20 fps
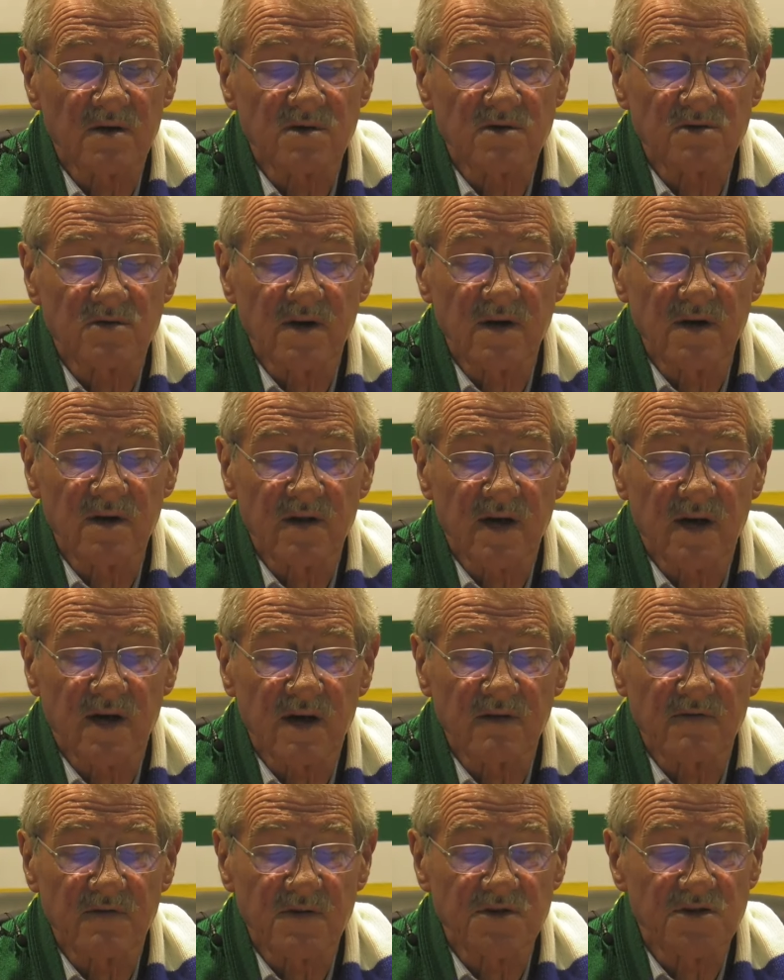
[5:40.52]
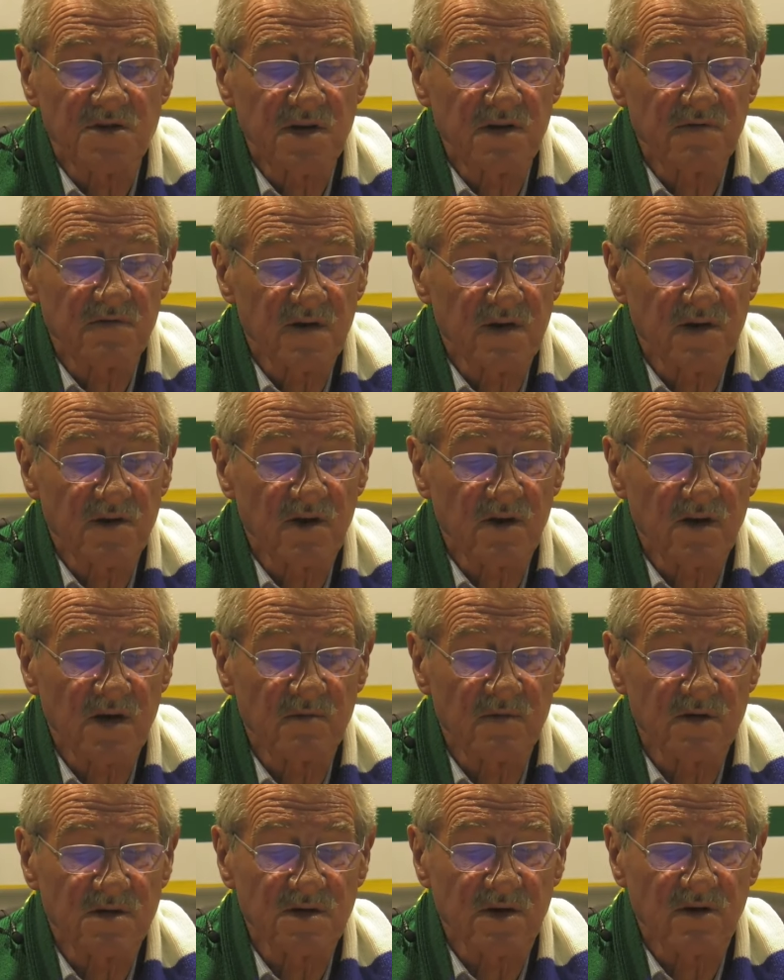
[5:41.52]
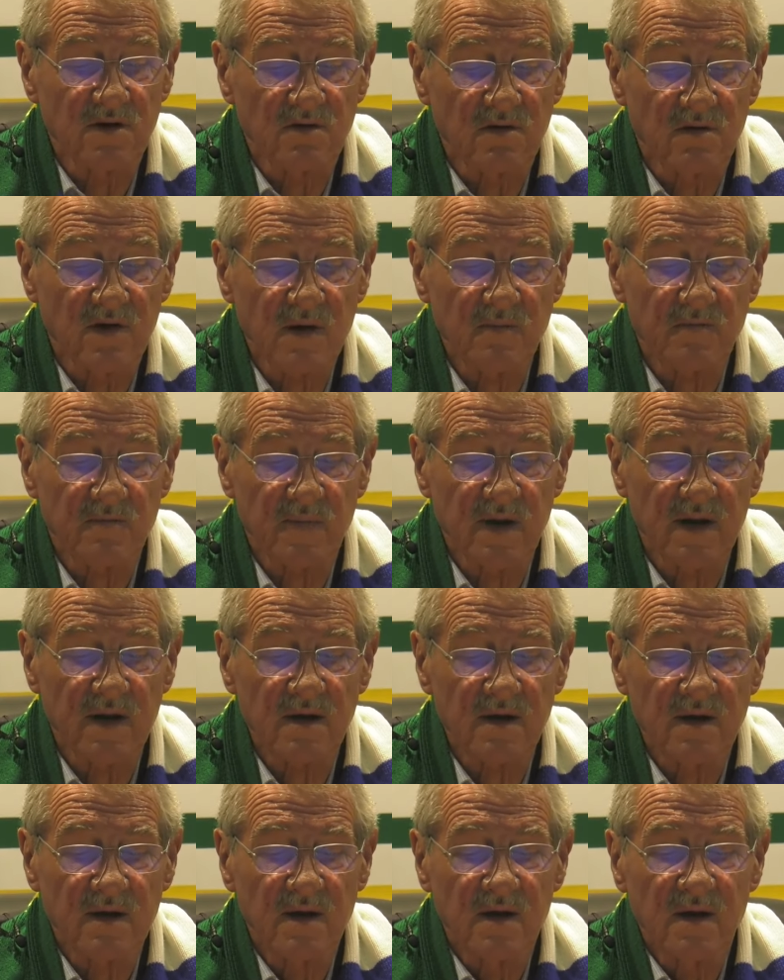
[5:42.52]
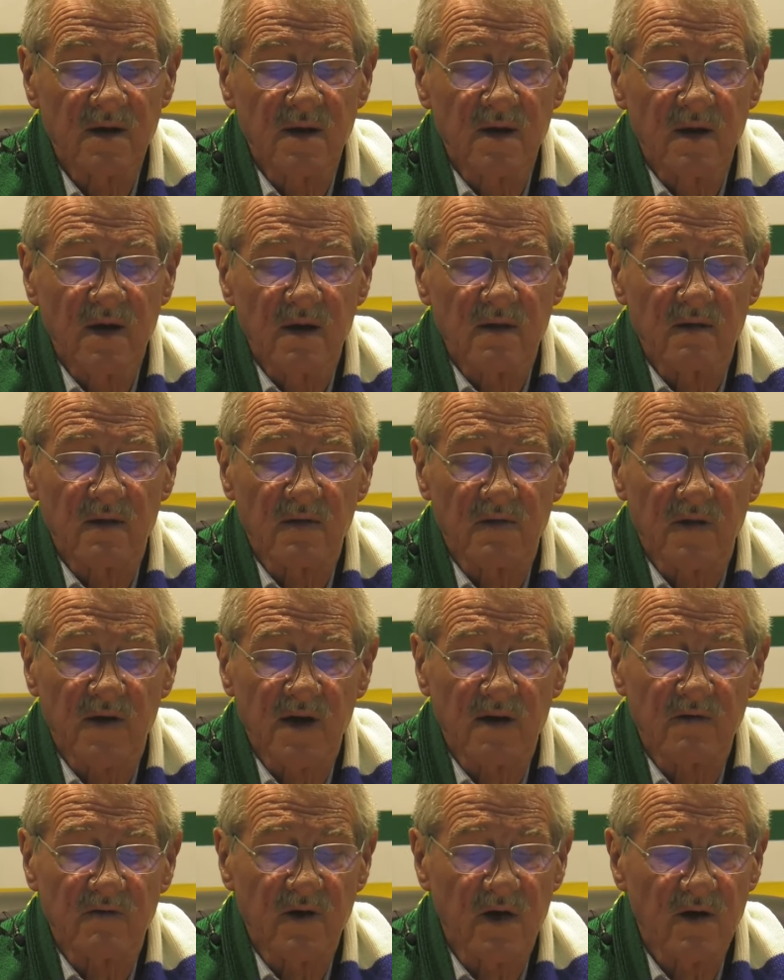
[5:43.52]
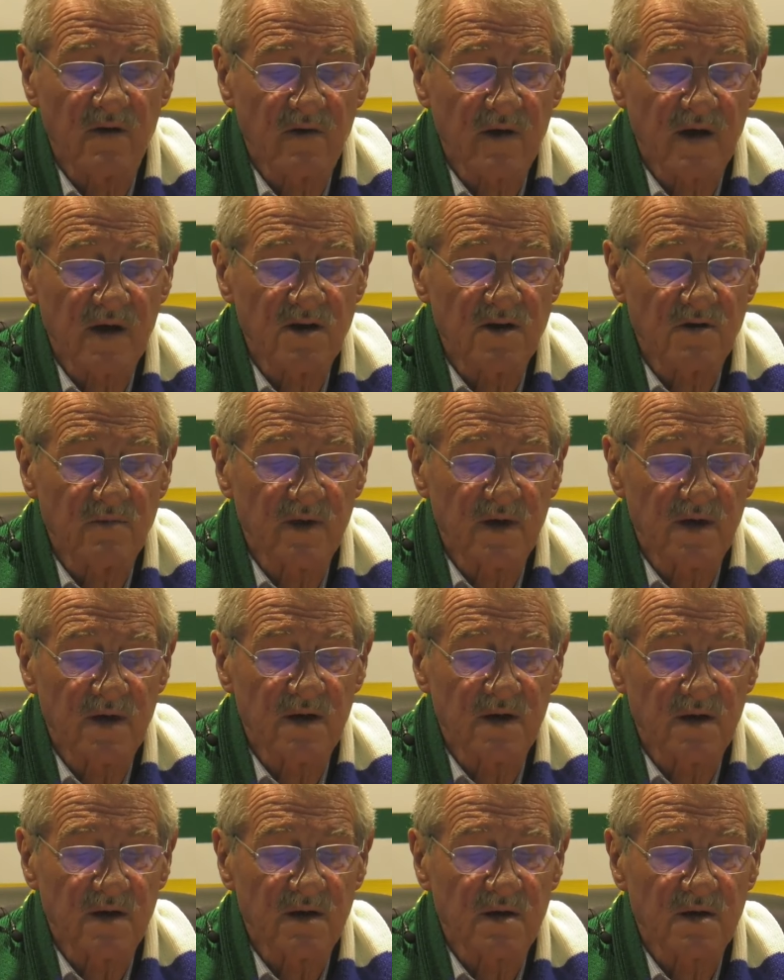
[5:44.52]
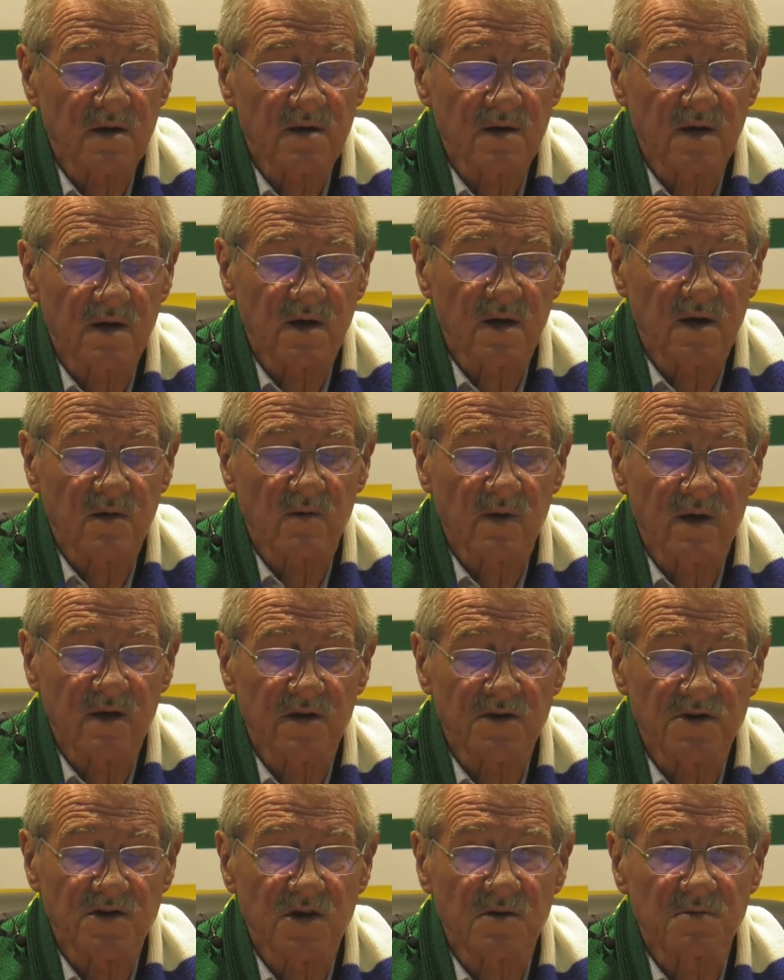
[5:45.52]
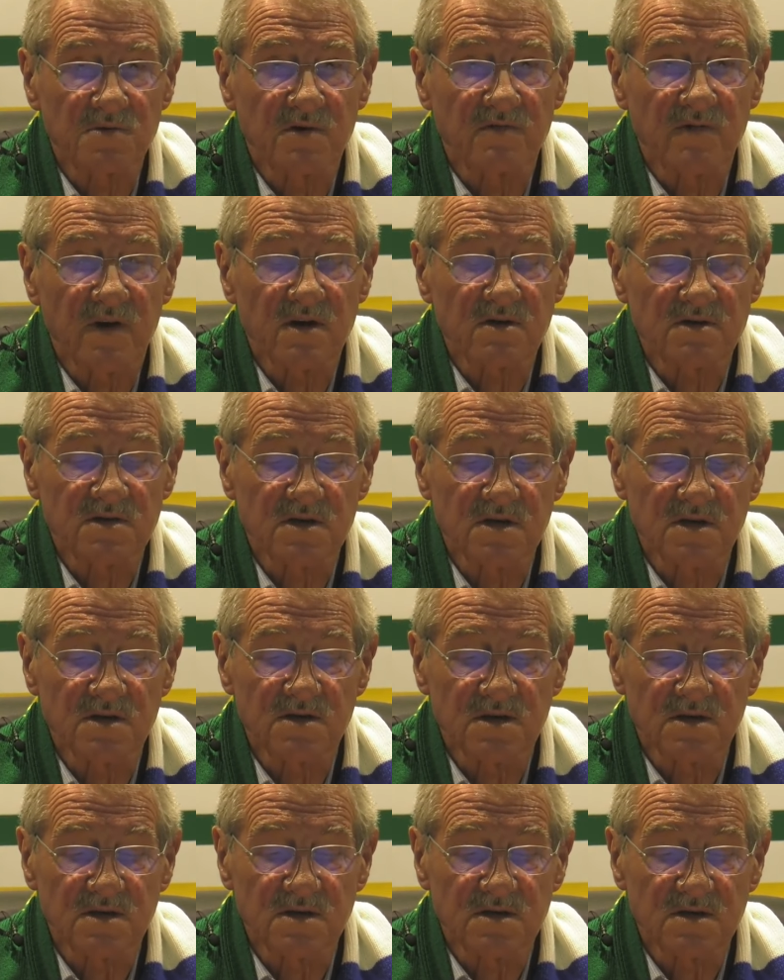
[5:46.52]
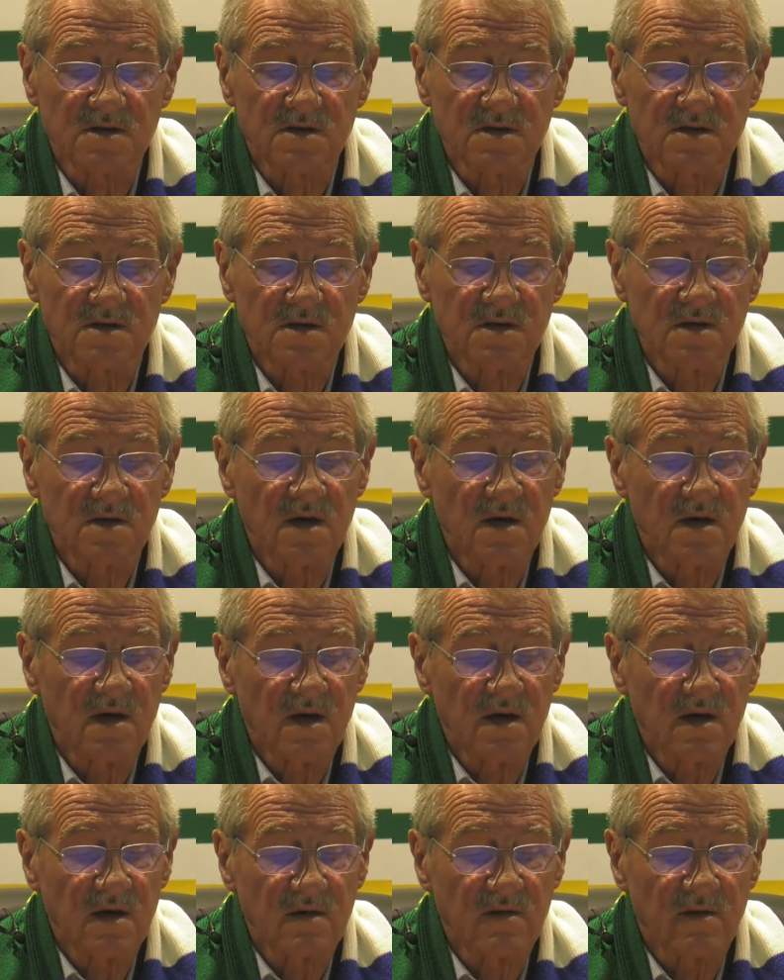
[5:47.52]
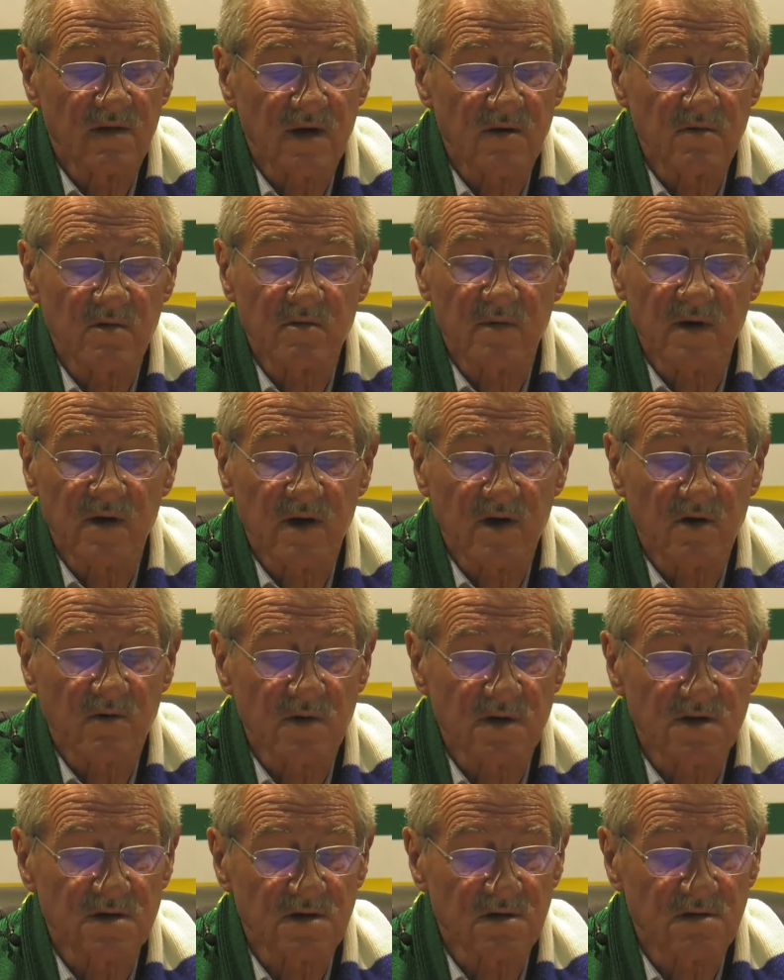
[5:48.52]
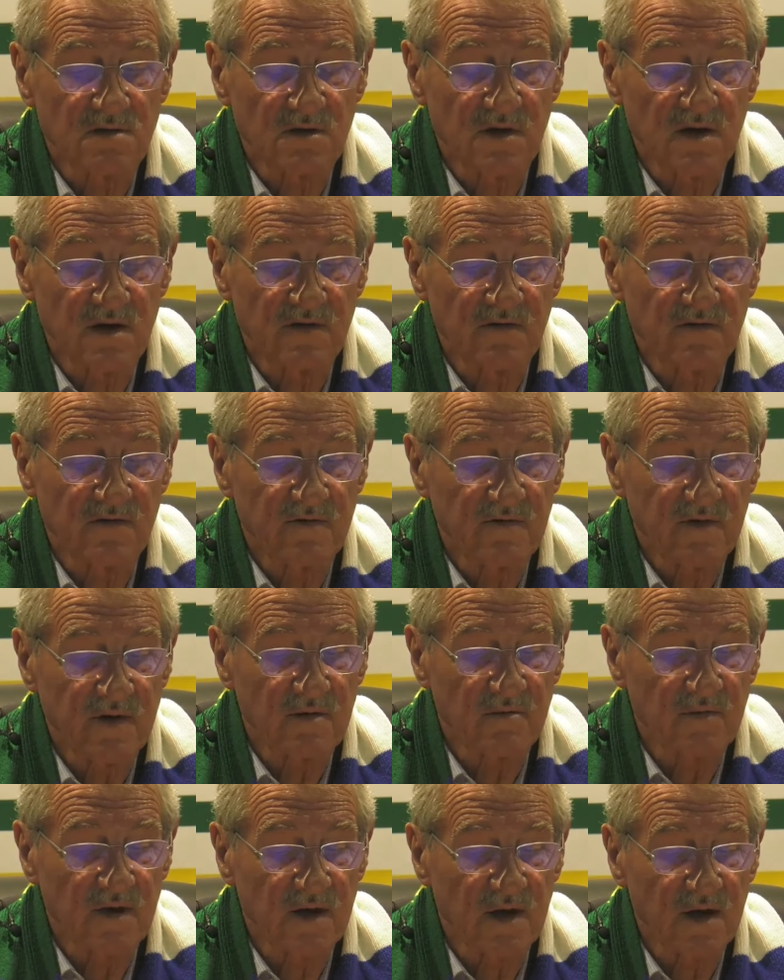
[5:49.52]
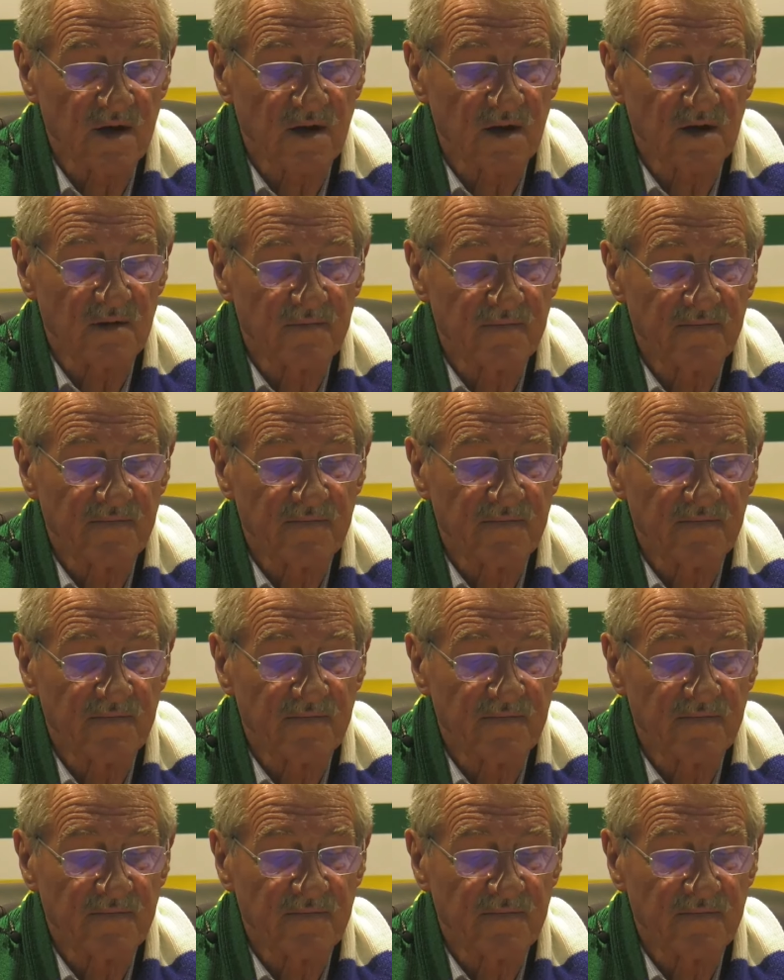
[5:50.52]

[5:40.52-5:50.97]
to either have achieved their documents in a corrupt manner, that they have no right to be here, taken away the jobs of our citizens. They will be requested to leave immediately.